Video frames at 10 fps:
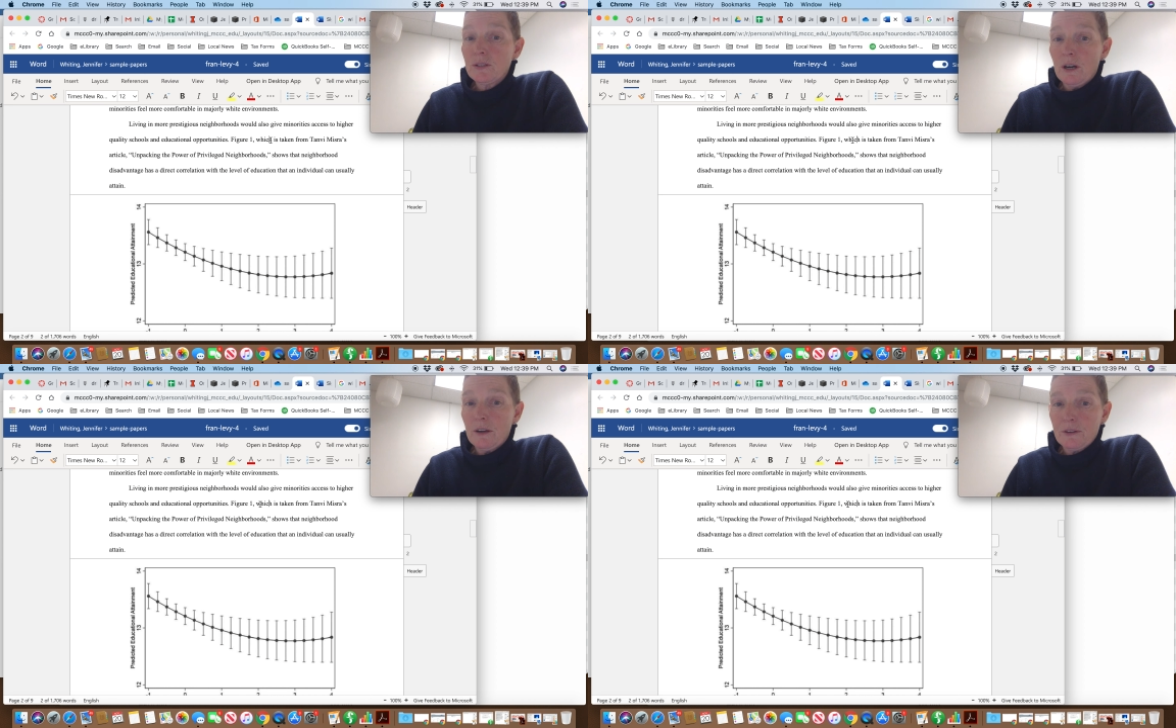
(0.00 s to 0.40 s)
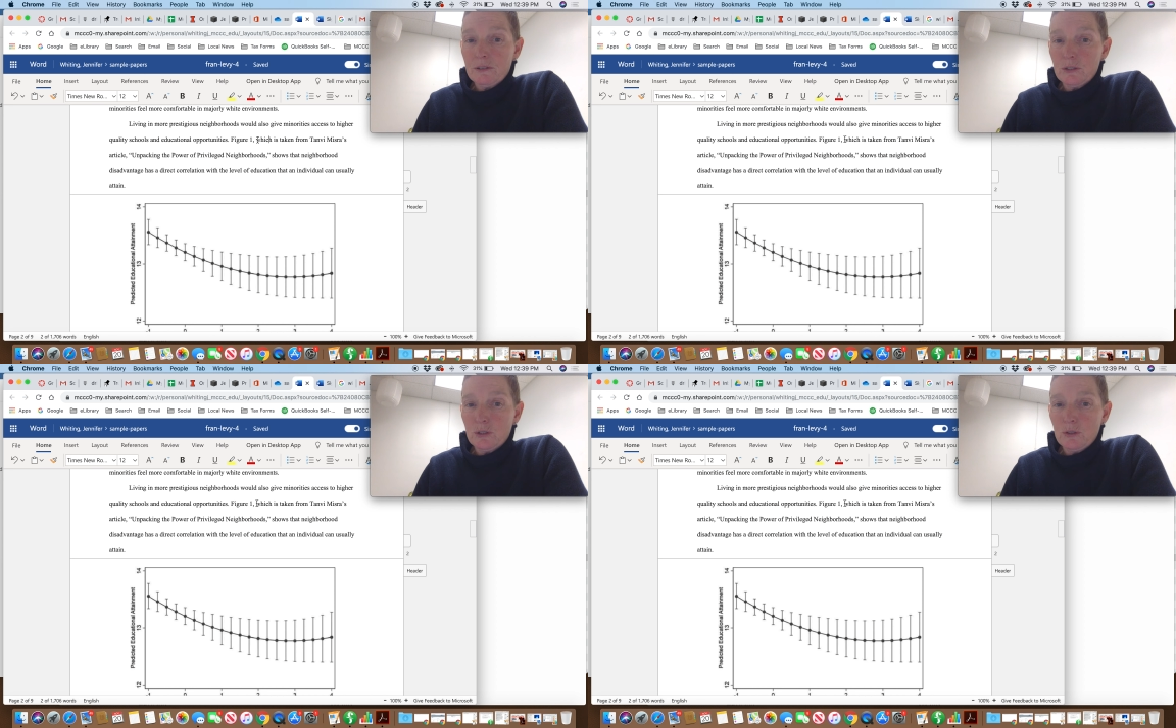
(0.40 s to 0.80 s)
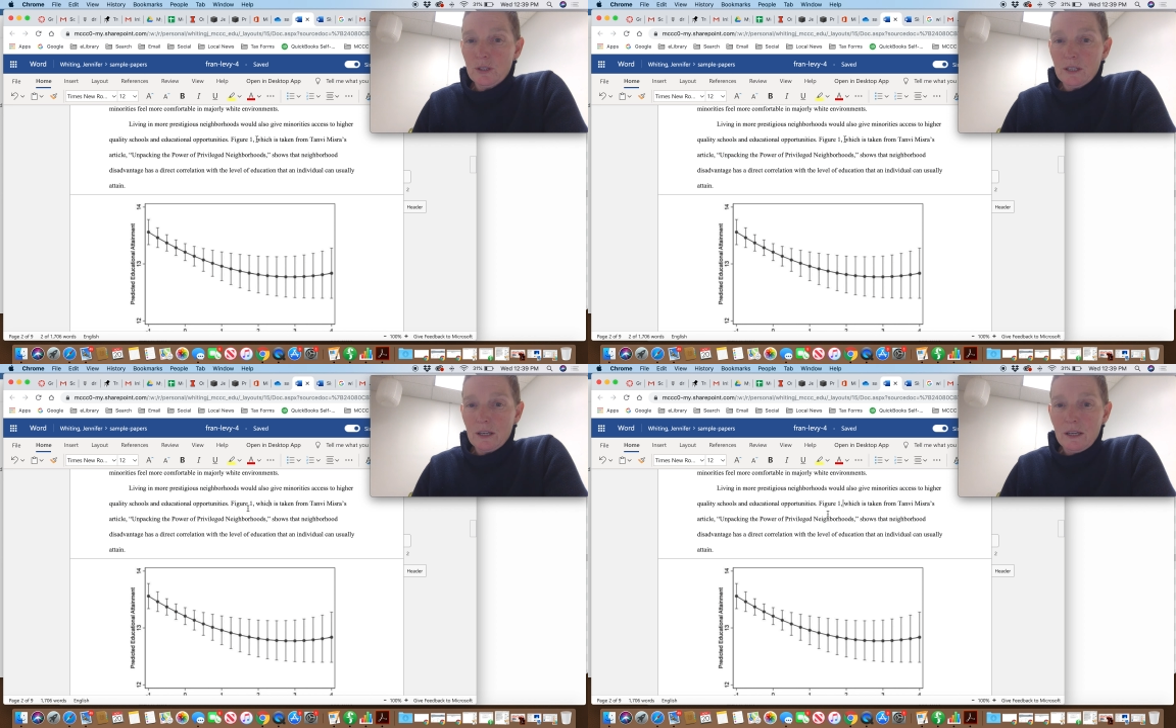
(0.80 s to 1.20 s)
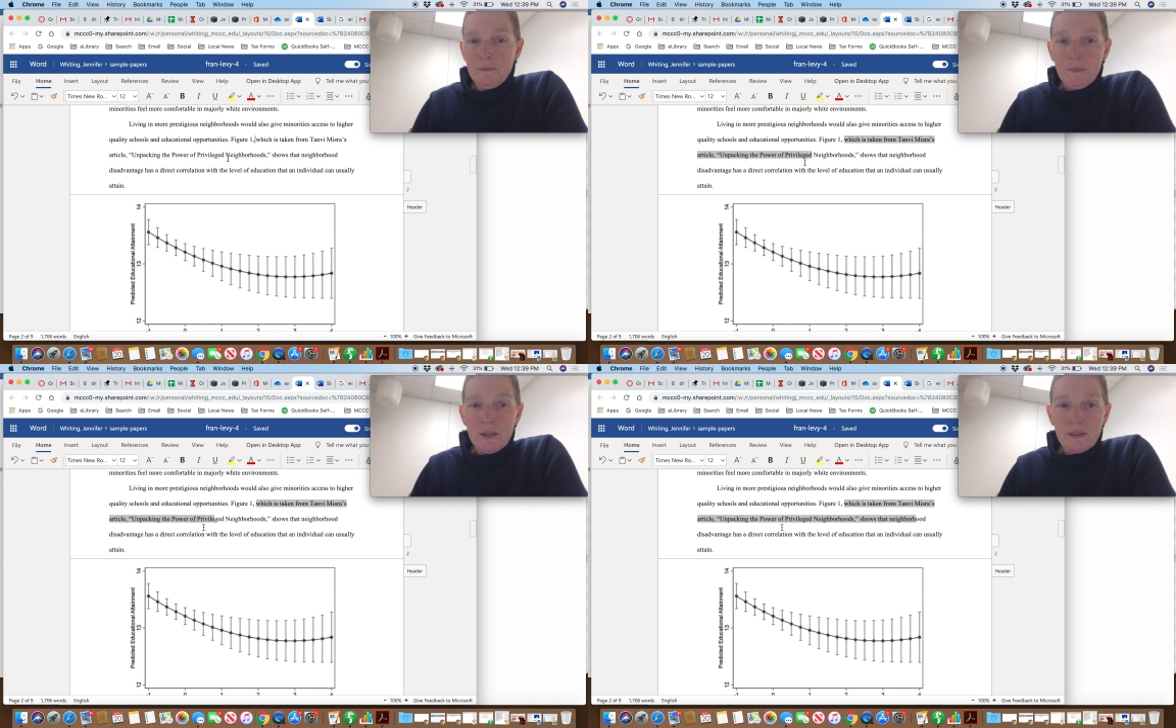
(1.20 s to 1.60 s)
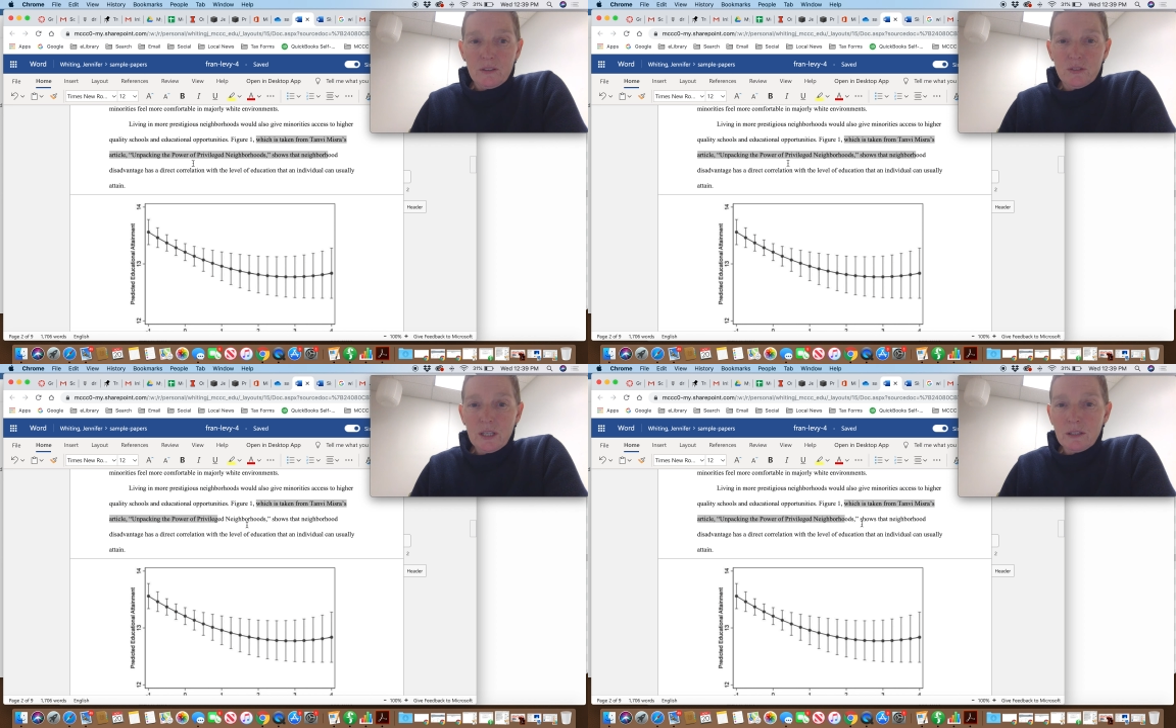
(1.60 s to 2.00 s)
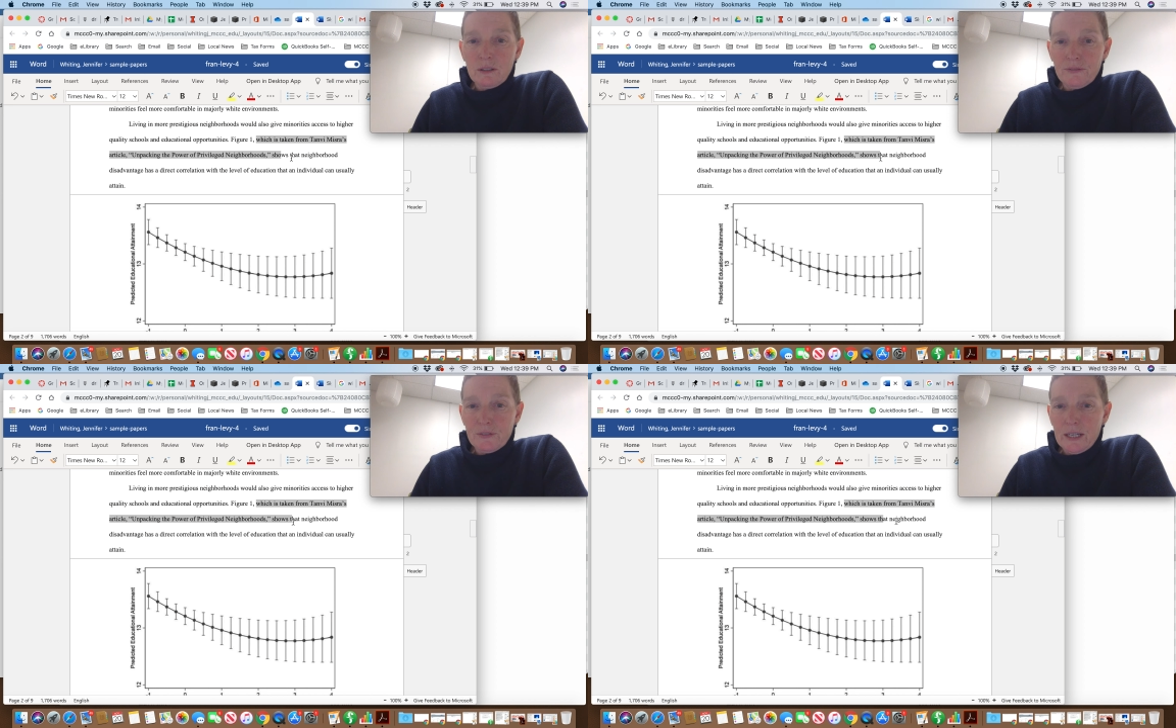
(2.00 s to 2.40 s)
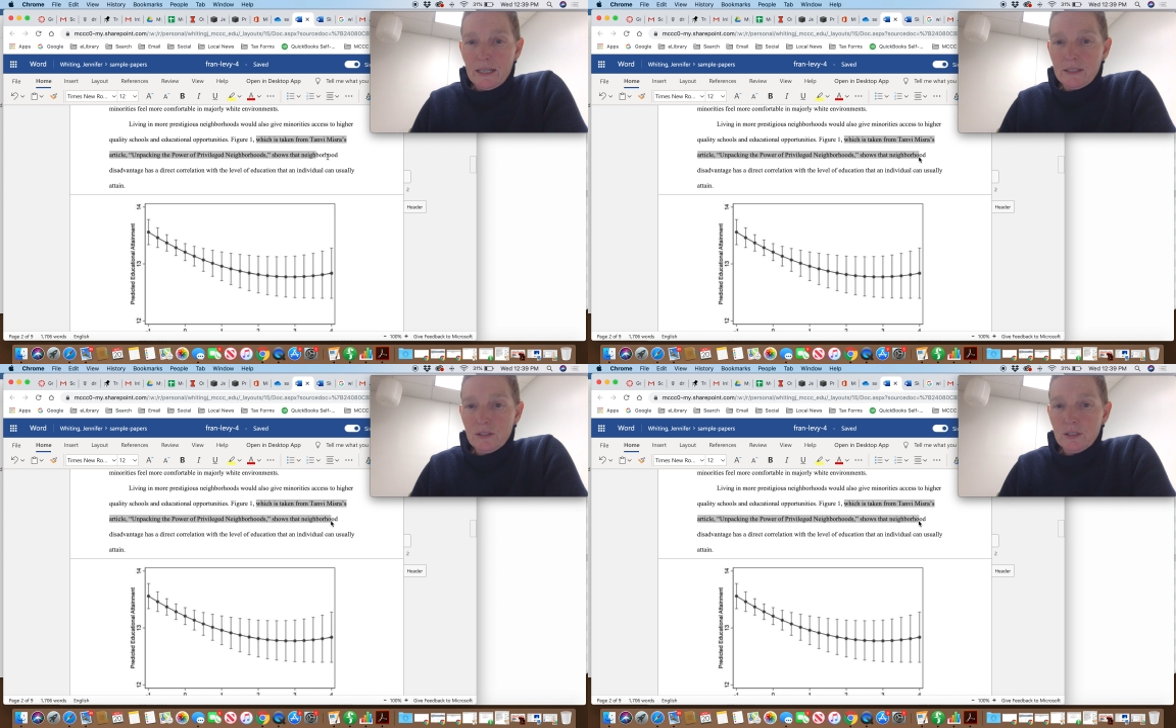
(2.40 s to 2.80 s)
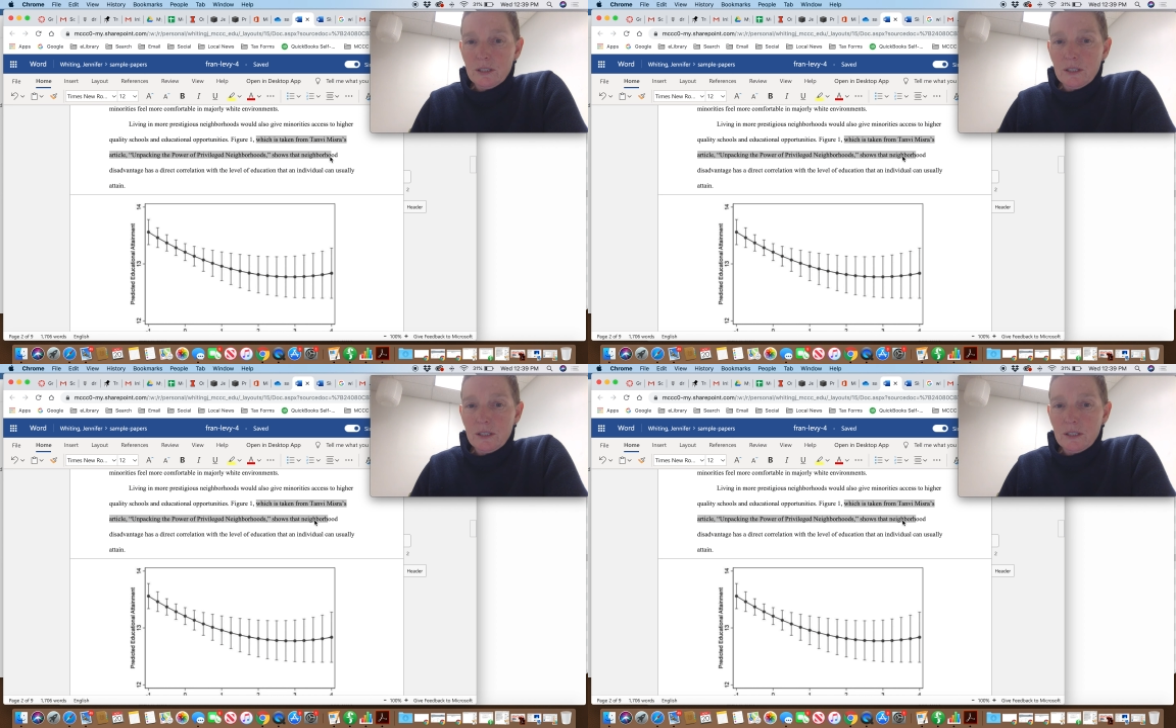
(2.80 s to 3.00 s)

author is using the signal phrase